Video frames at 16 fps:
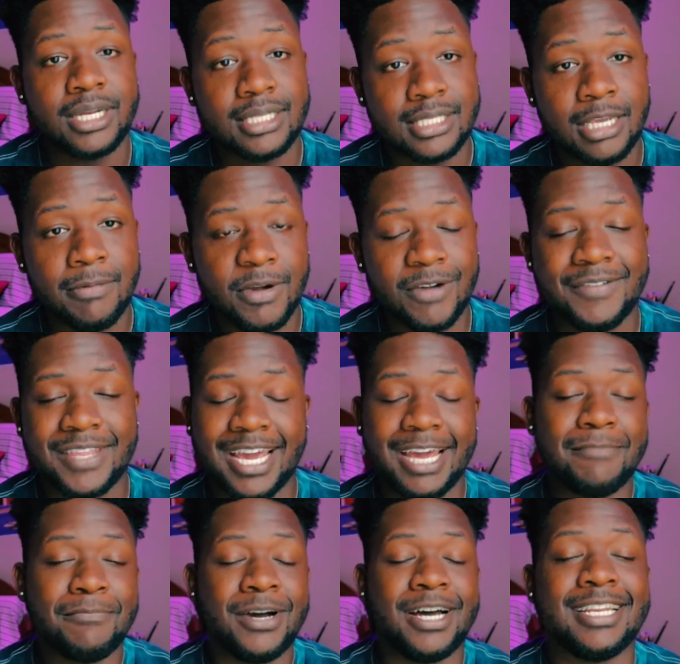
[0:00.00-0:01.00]
skip over
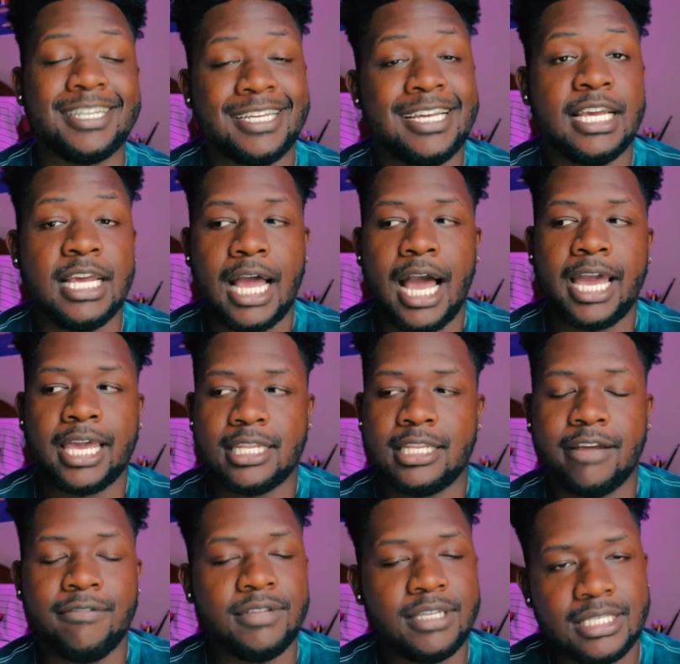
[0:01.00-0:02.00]
that. But I can
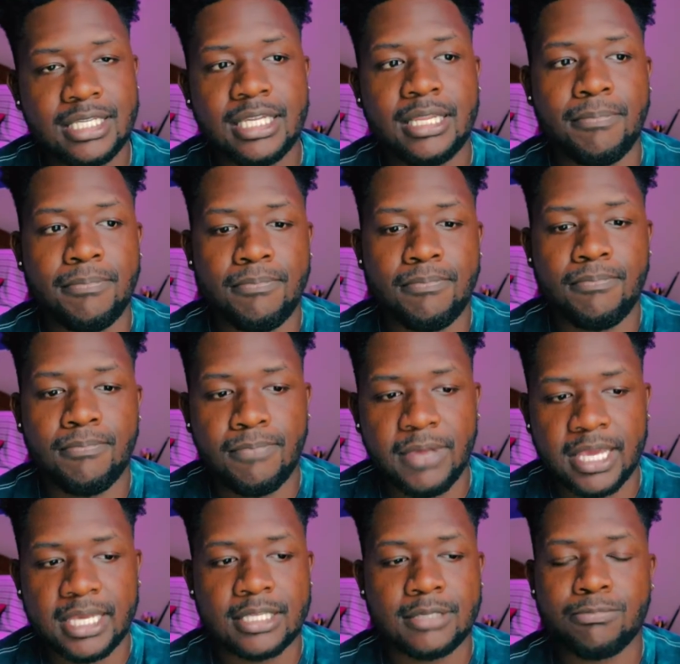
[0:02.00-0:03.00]
definitely see the
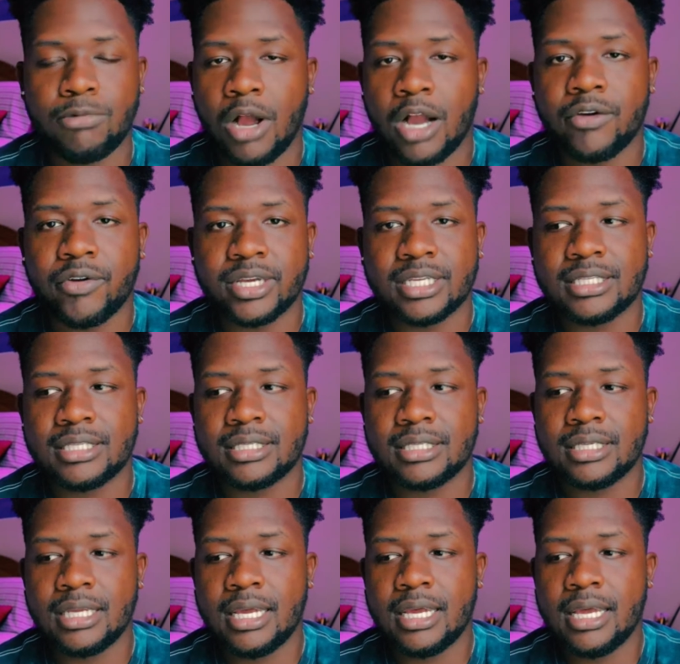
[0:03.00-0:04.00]
biggest
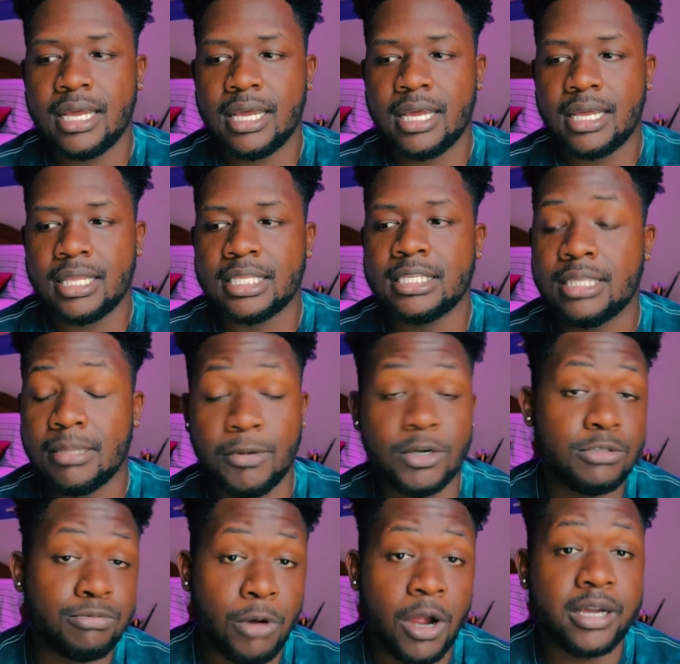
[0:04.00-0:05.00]
progress. This is the
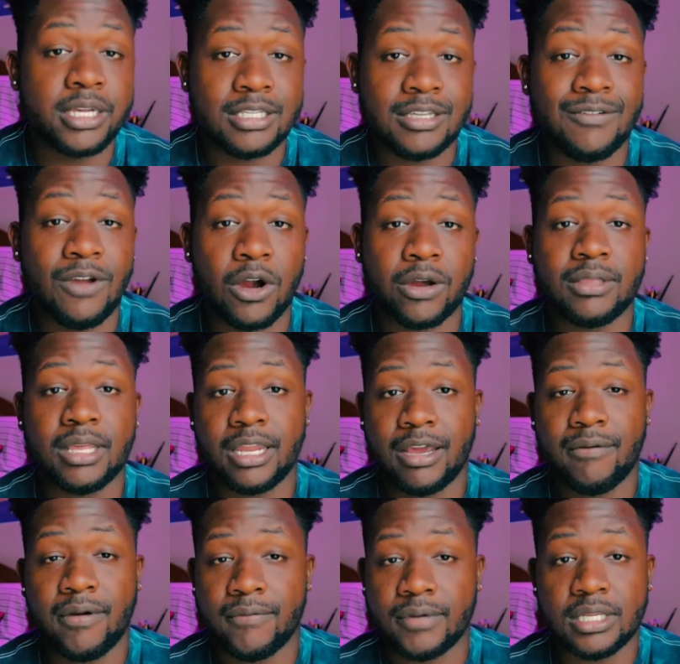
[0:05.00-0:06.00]
most progress in art that
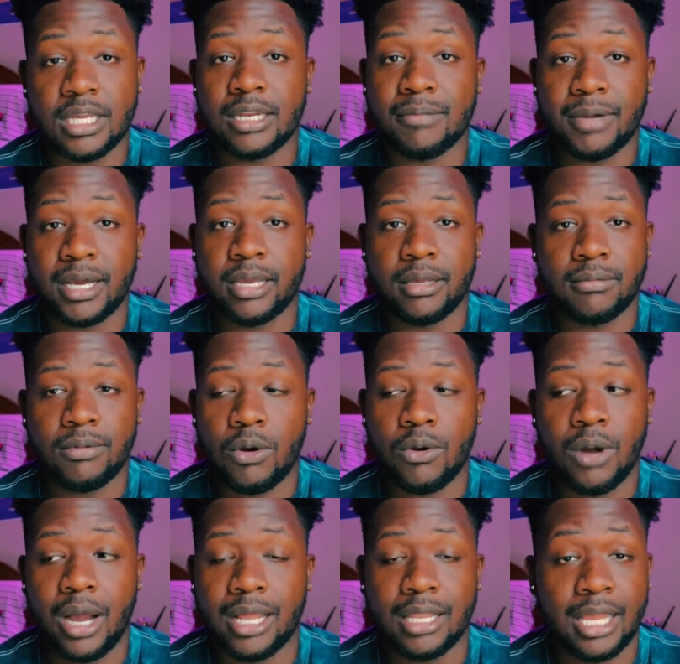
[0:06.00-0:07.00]
I've ever done in my
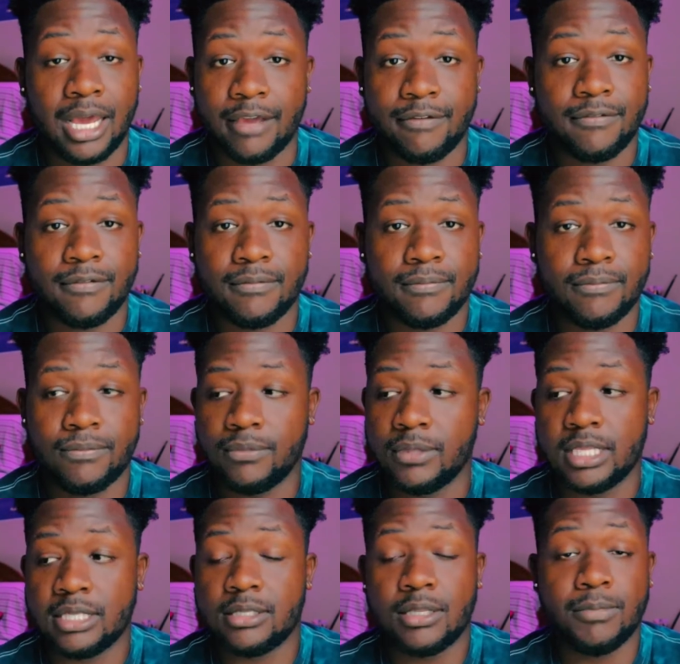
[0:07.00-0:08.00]
whole life.
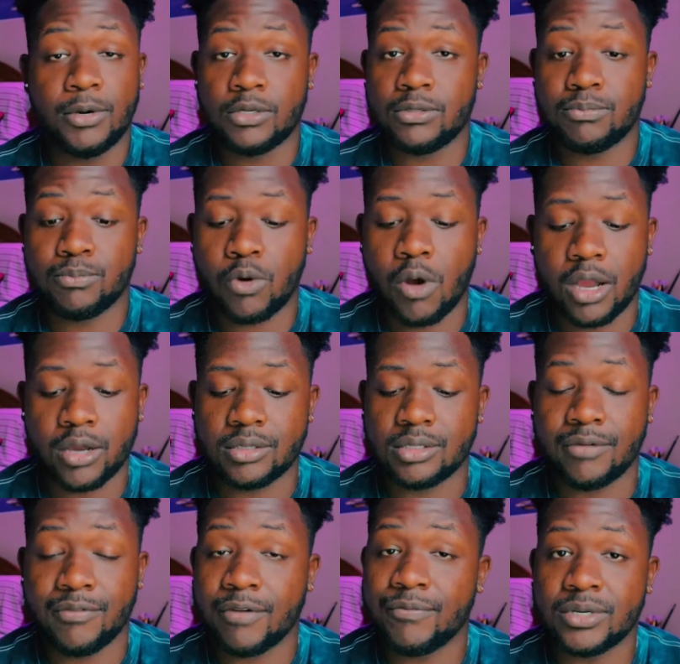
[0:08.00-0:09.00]
This is the most progress
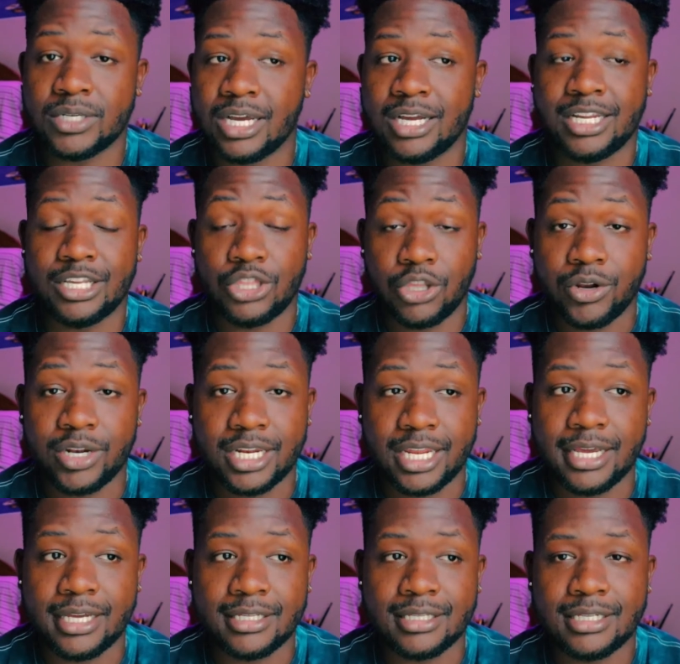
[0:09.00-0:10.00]
I've ever done in 30
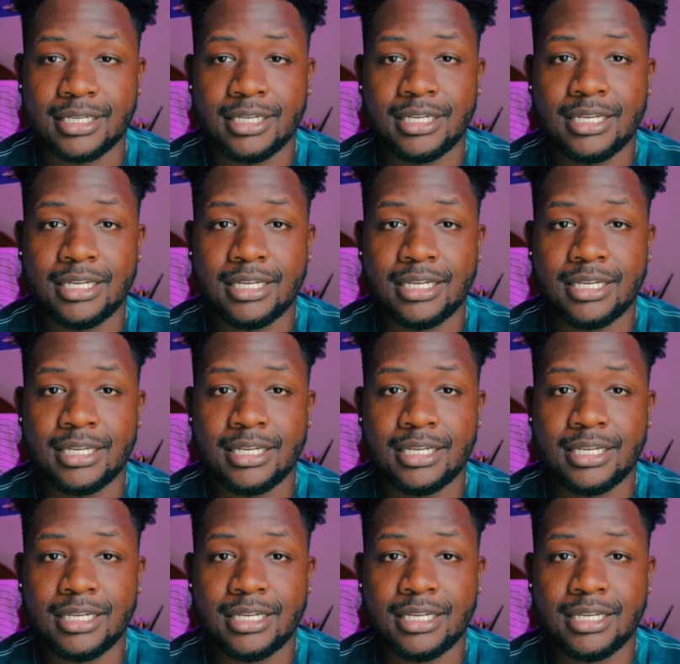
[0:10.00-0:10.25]
days.